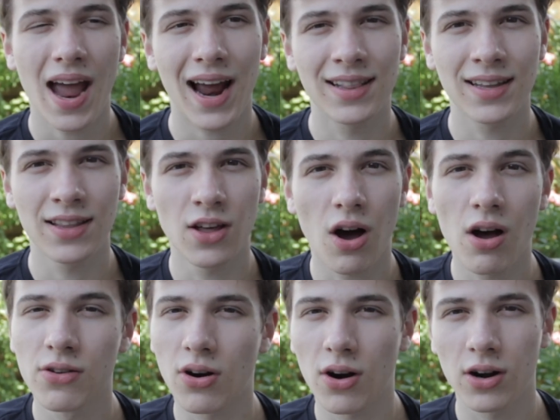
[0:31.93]
And then the
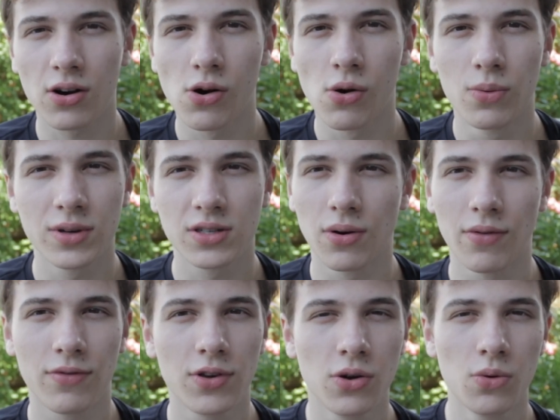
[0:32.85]
other article was a
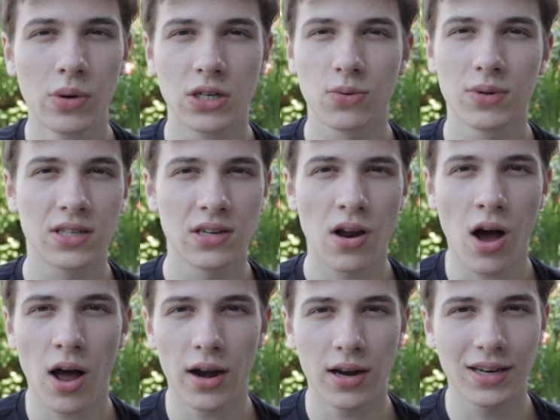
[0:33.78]
review which was
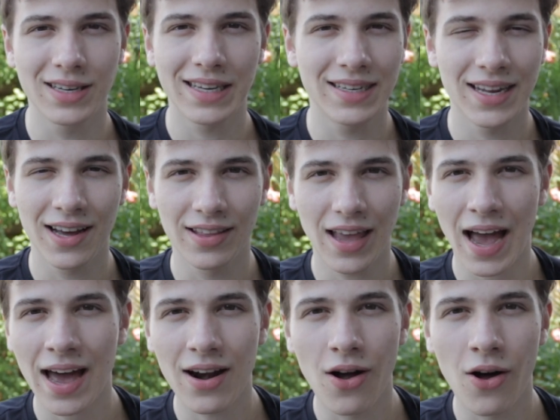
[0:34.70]
not detailed
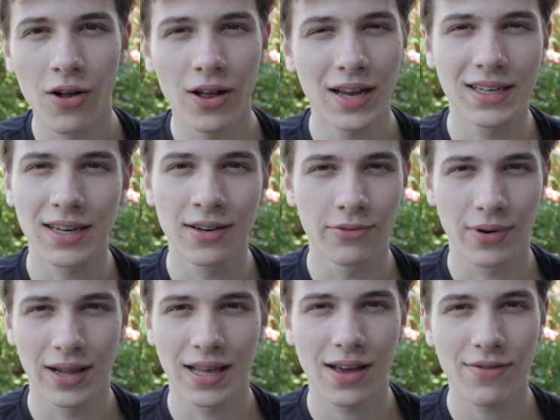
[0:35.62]
at all. It didn't
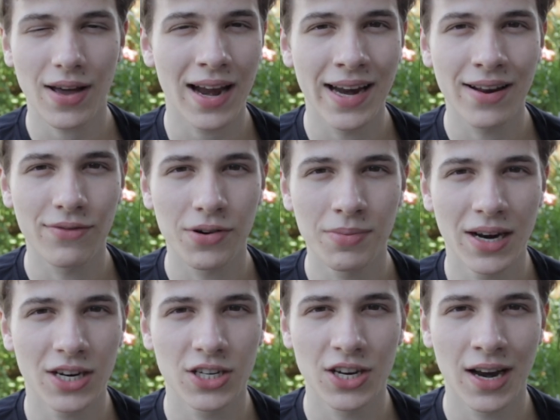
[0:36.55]
really give any
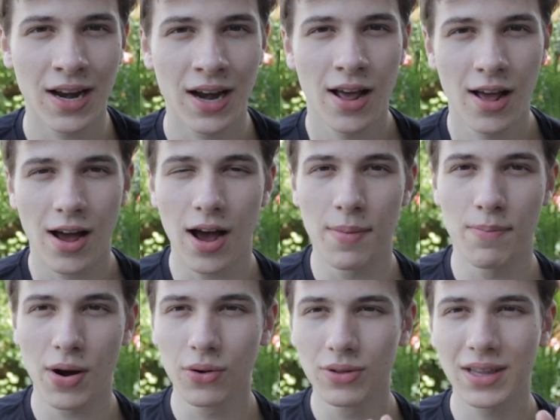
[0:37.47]
information
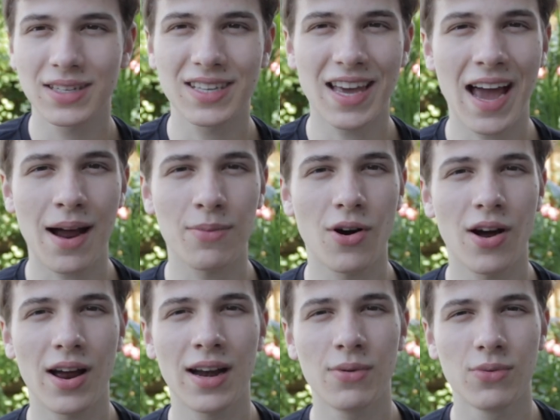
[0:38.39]
about this
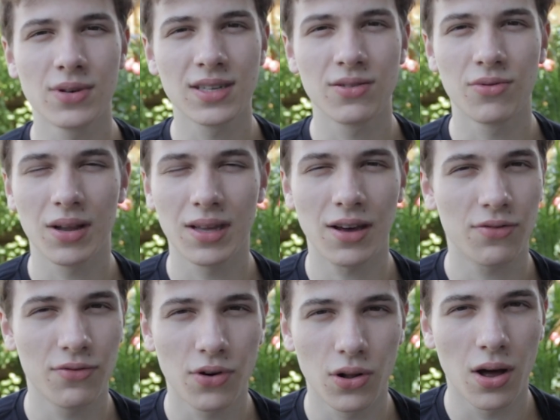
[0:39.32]
camera and it wasn't really a
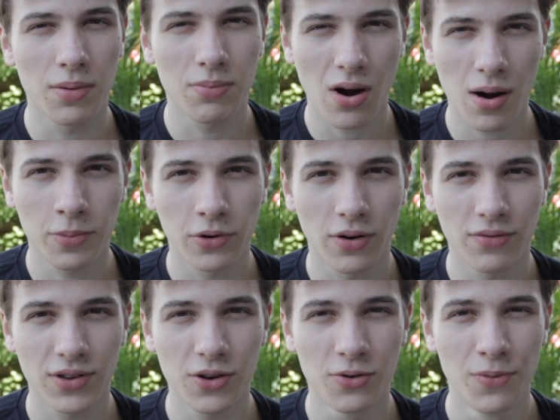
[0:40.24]
full-on proper
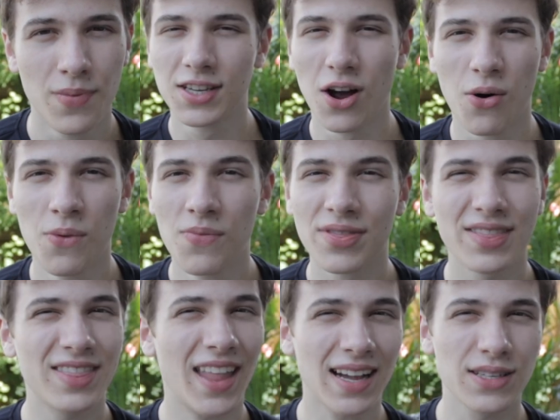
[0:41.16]
review. So
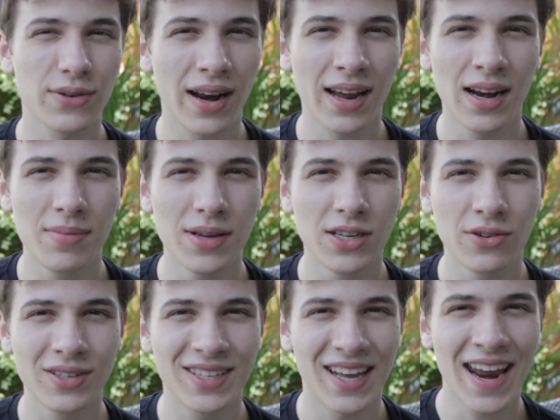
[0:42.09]
that's what I'm going to be
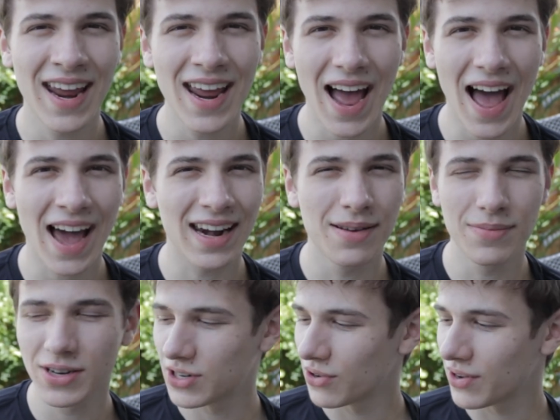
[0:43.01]
doing today. I'm going to
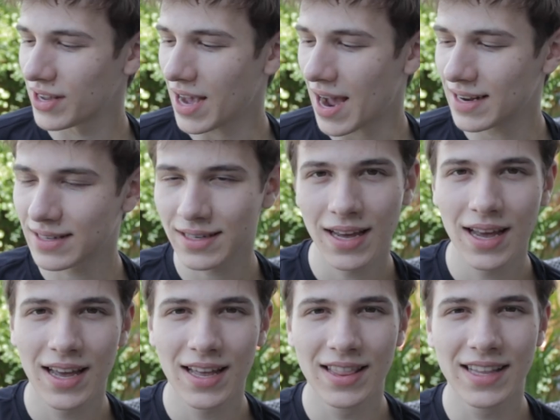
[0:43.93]
be showing you guys
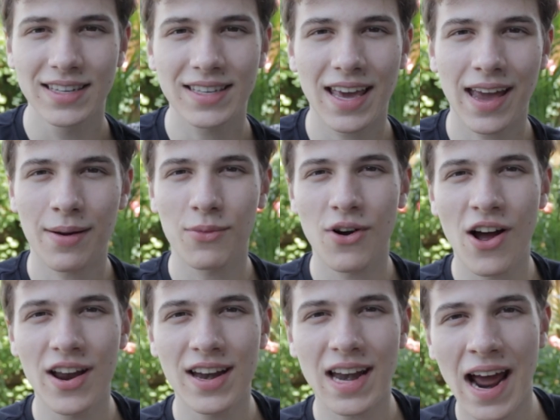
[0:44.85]
this
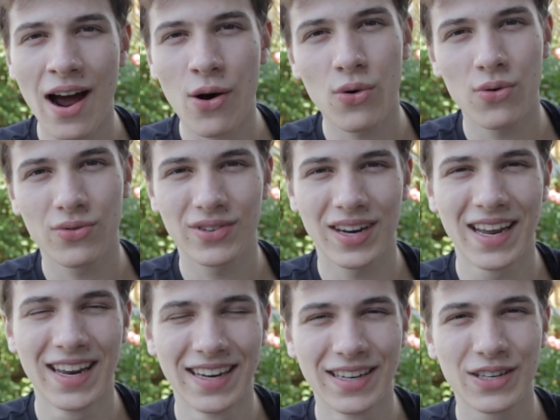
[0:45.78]
camera now
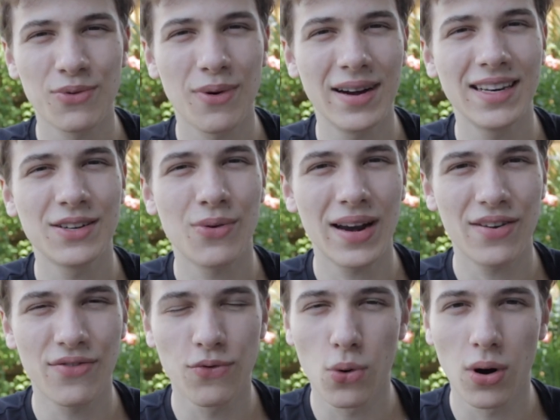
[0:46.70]
in
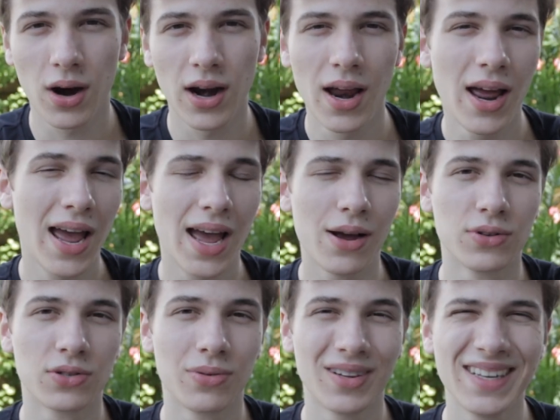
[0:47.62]
2024. It
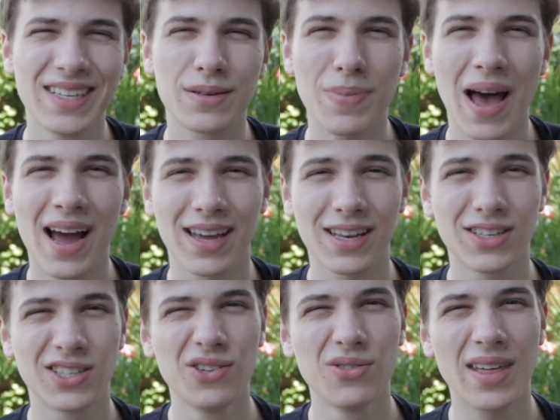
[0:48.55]
was released back in
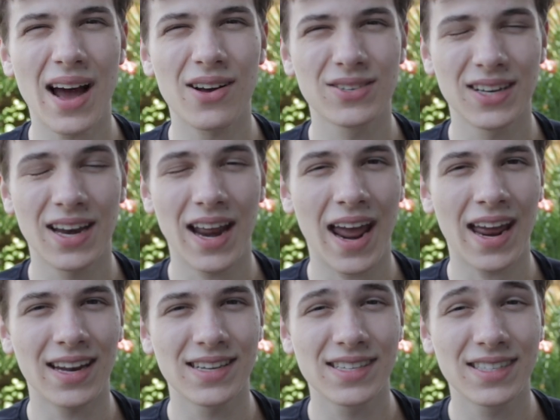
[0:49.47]

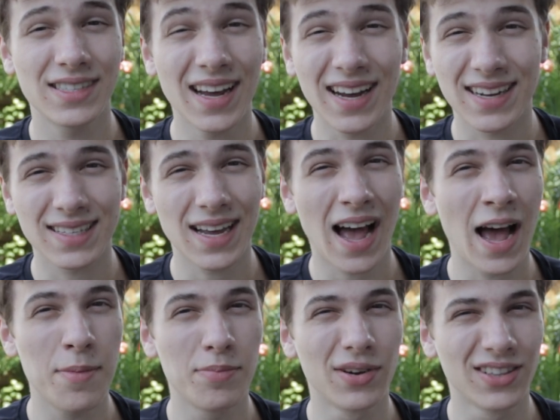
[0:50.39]
2006,
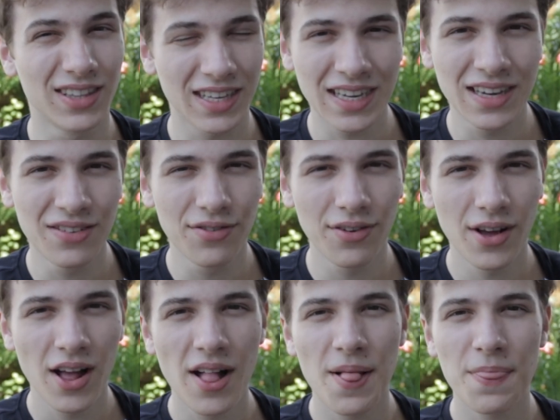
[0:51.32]
I believe.
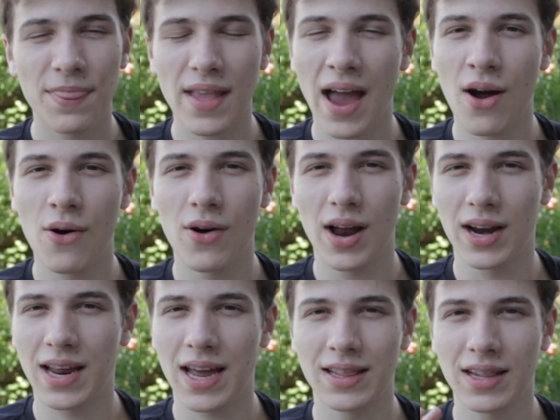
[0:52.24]
Now,
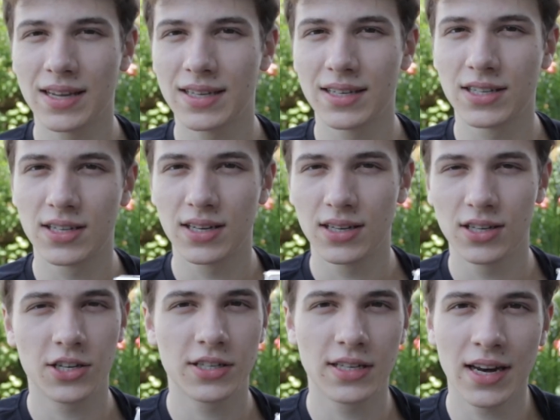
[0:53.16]
again, this is
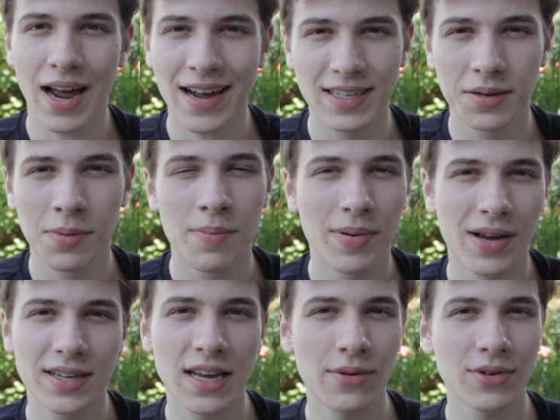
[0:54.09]
just an estimate
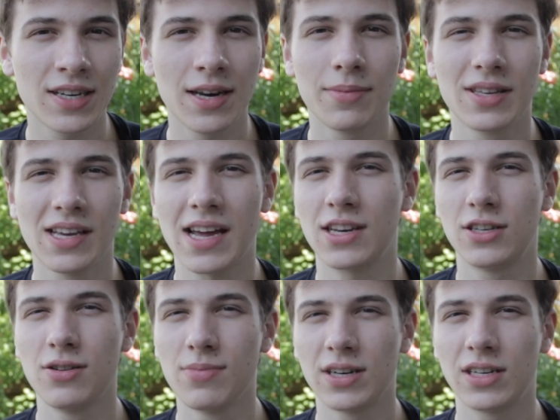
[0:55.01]
because I wasn't able to get
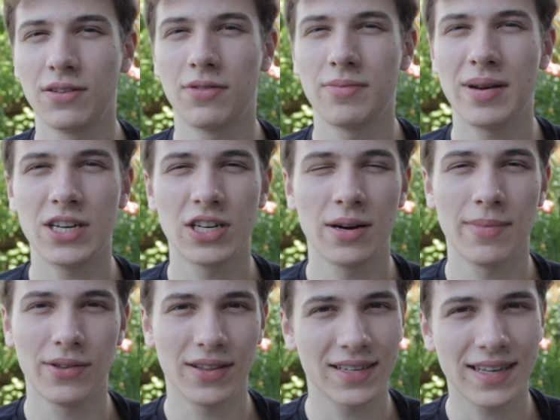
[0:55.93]
too much information
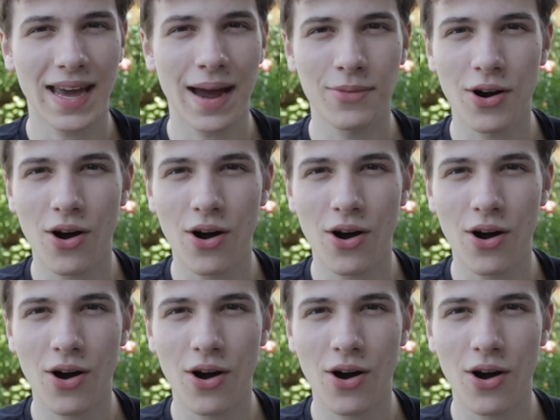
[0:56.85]
about this camera